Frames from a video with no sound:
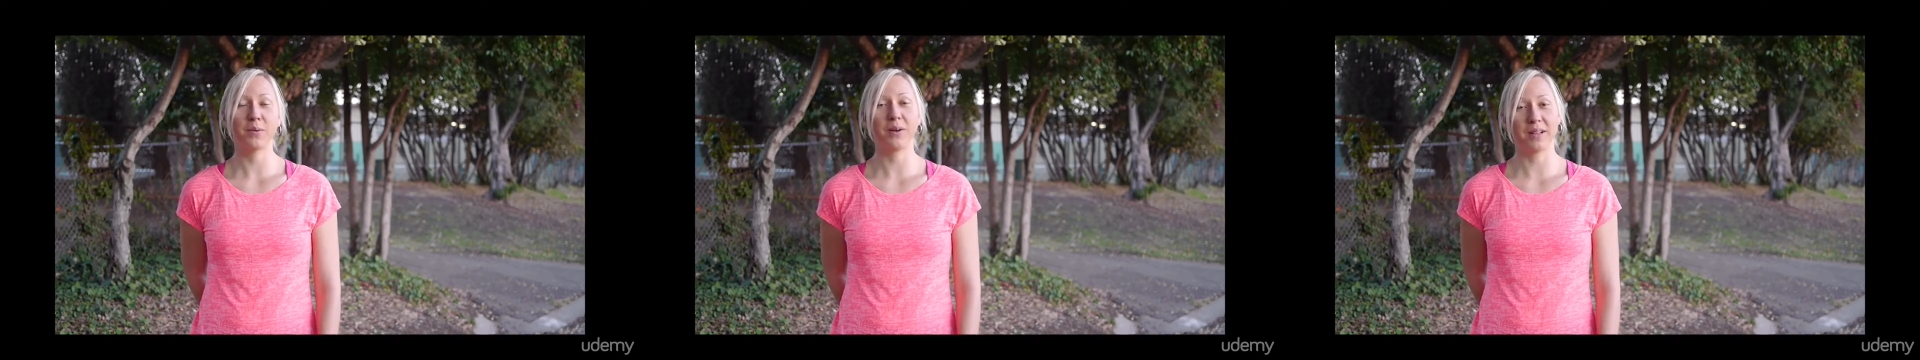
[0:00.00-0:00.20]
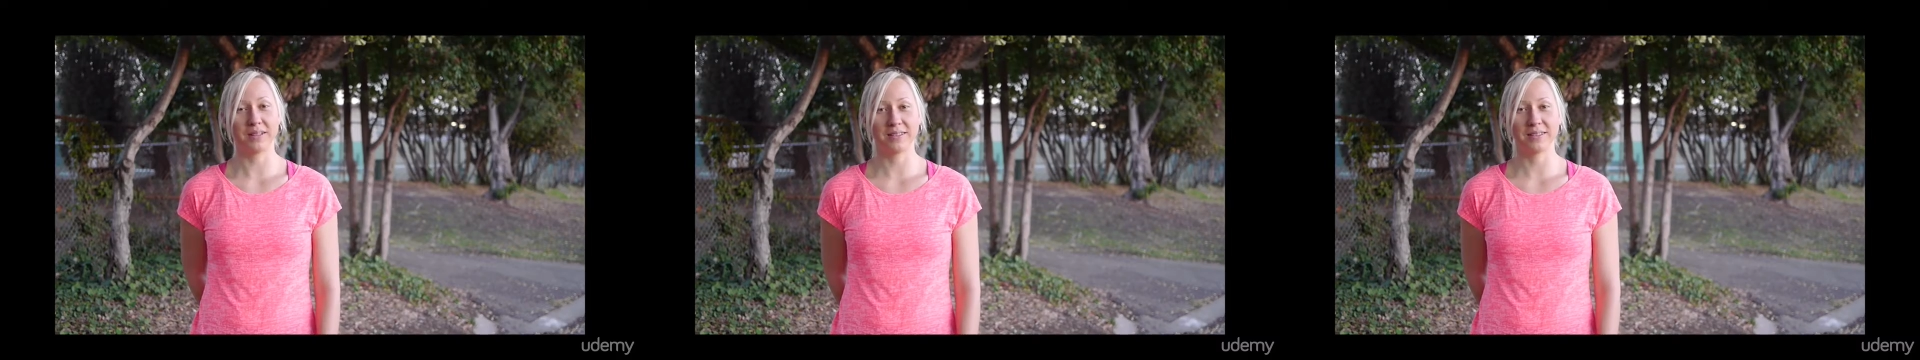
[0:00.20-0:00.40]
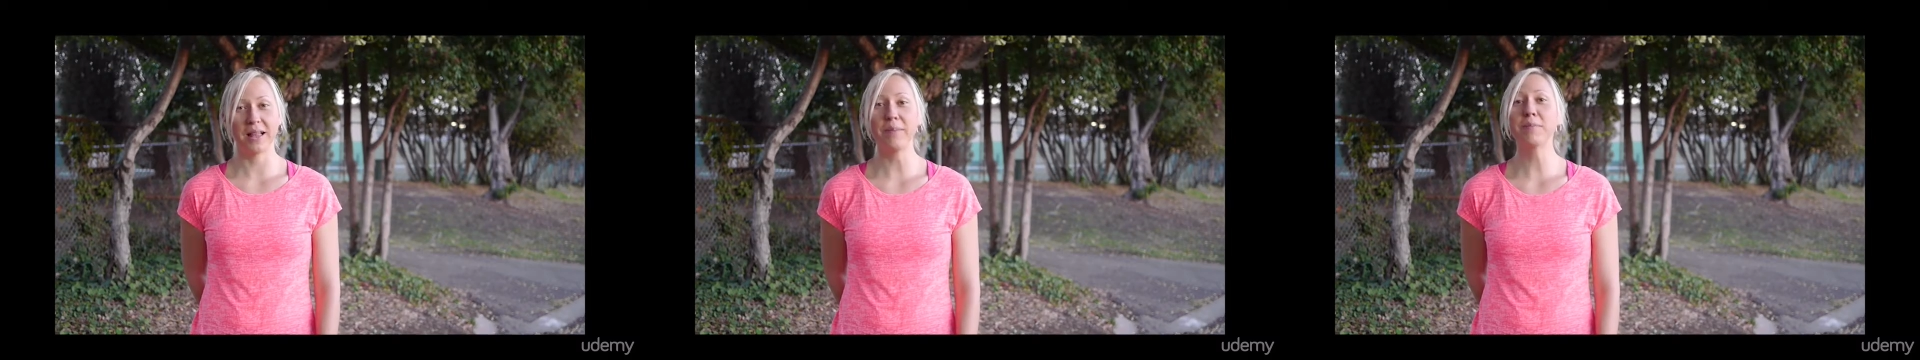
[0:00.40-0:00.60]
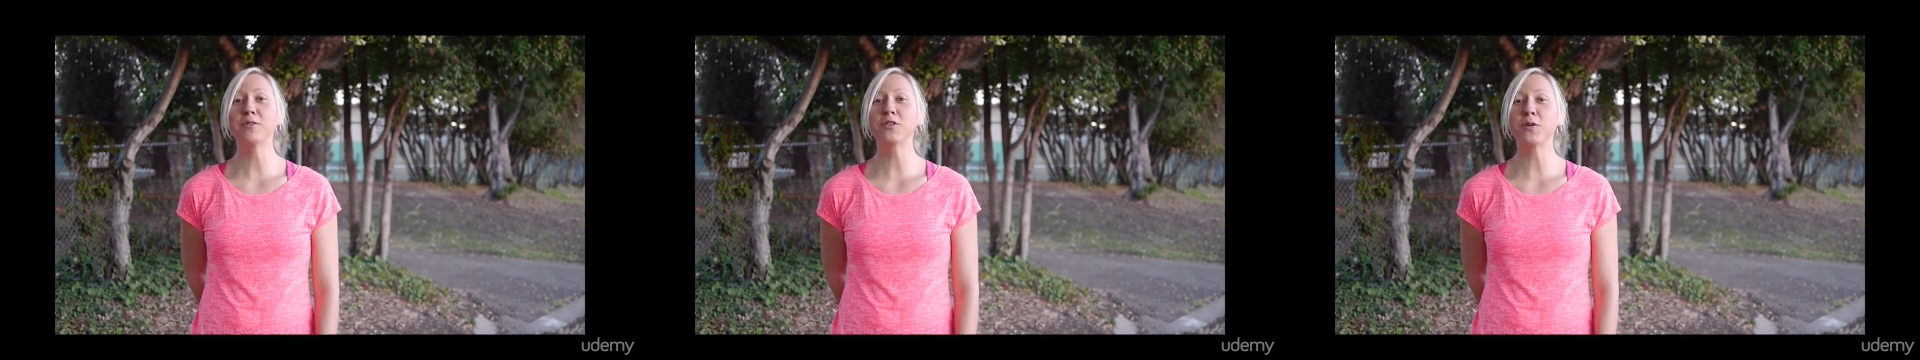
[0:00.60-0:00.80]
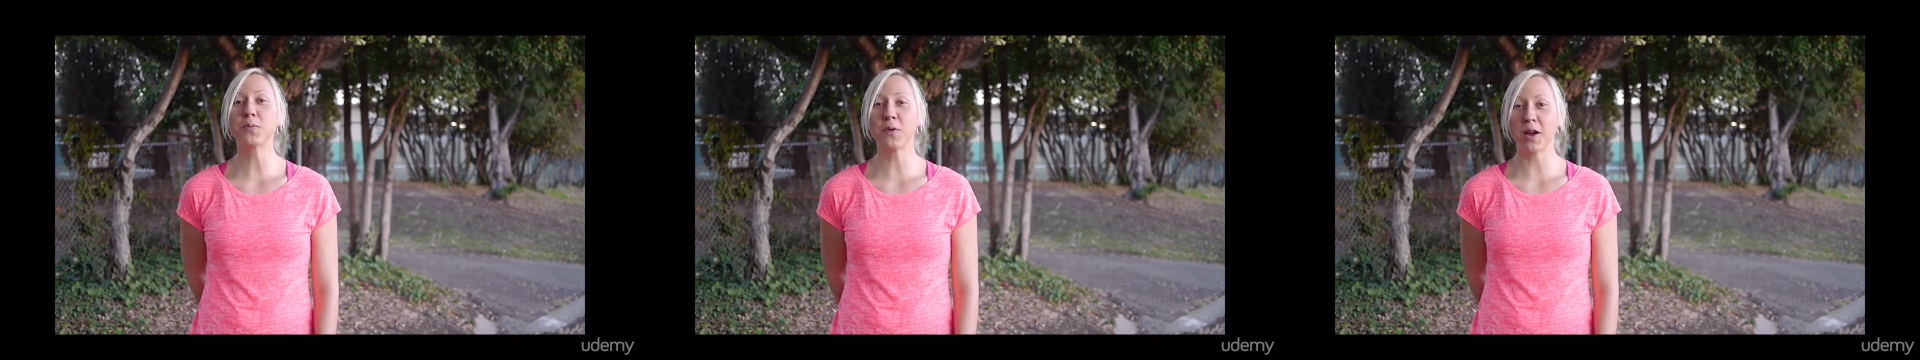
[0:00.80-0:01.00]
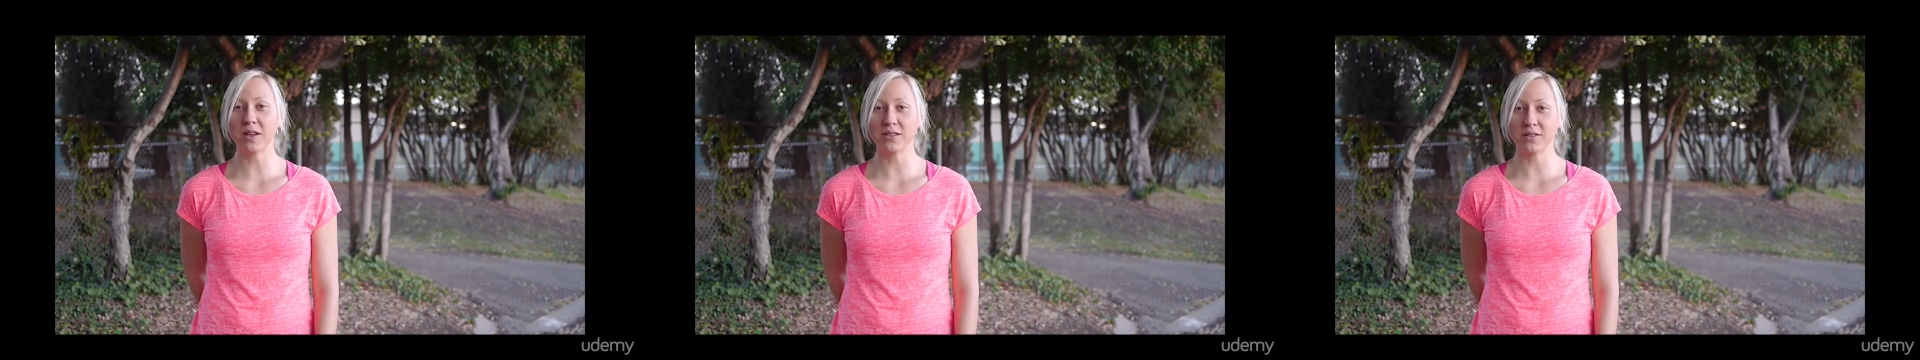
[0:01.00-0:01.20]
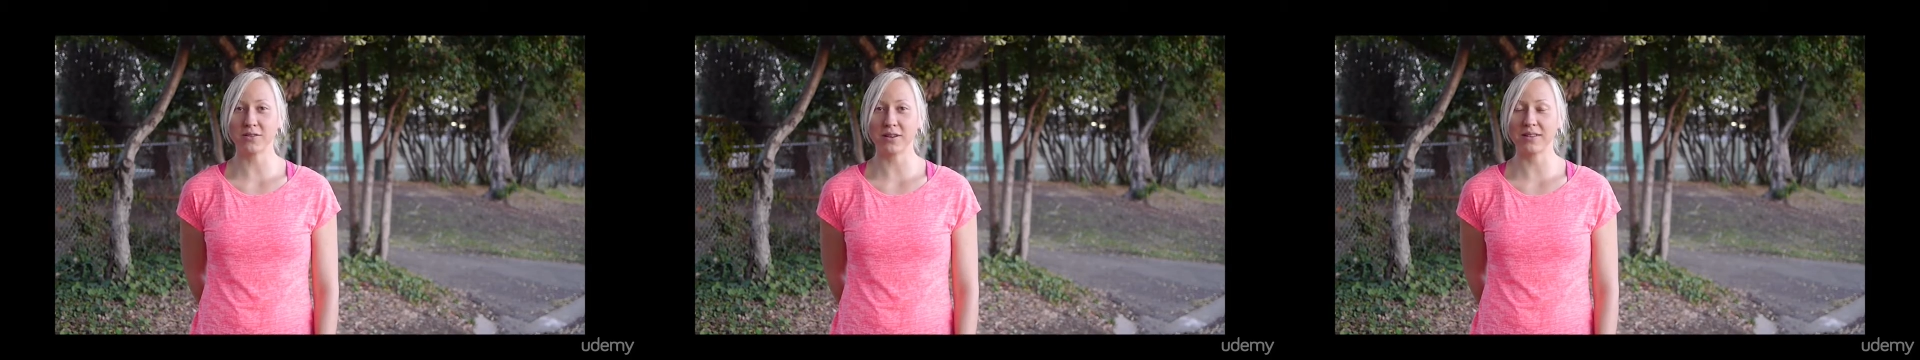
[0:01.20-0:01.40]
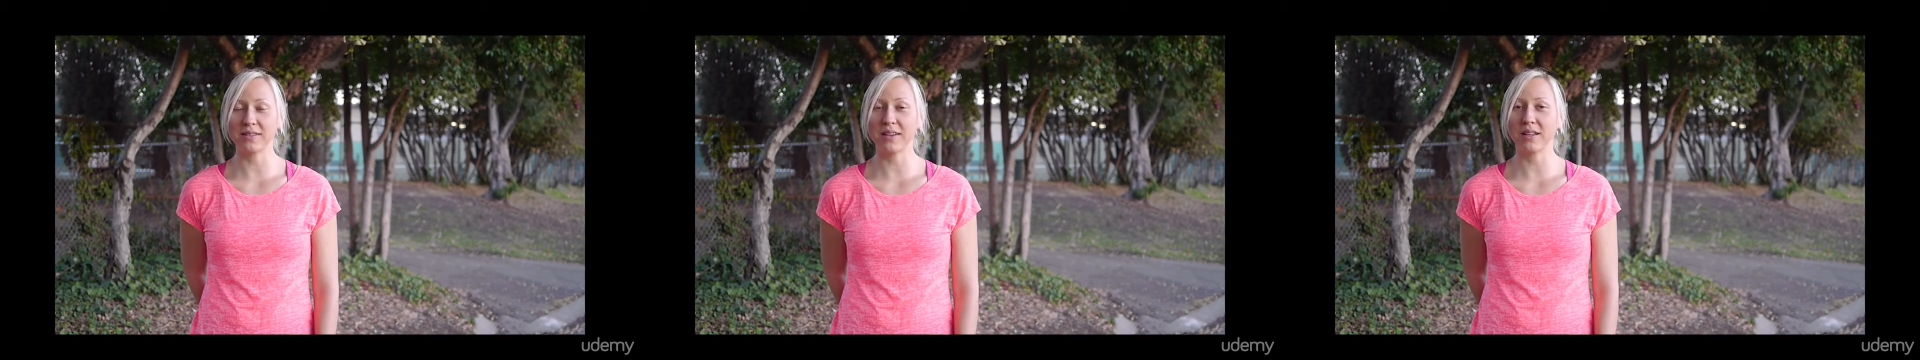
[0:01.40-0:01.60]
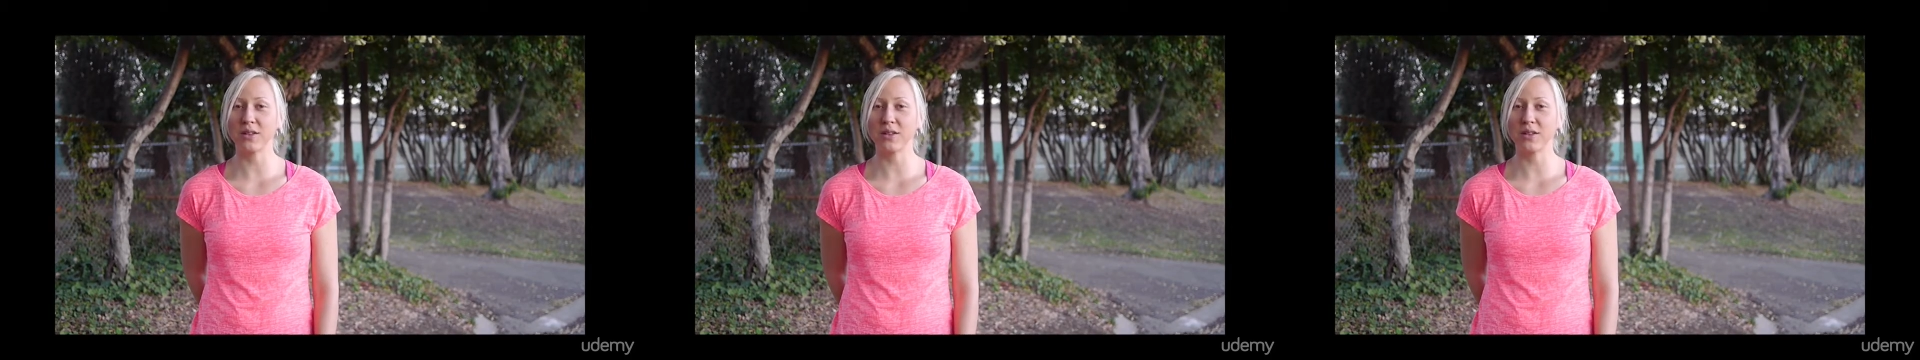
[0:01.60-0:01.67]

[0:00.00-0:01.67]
Well, let me surprise you and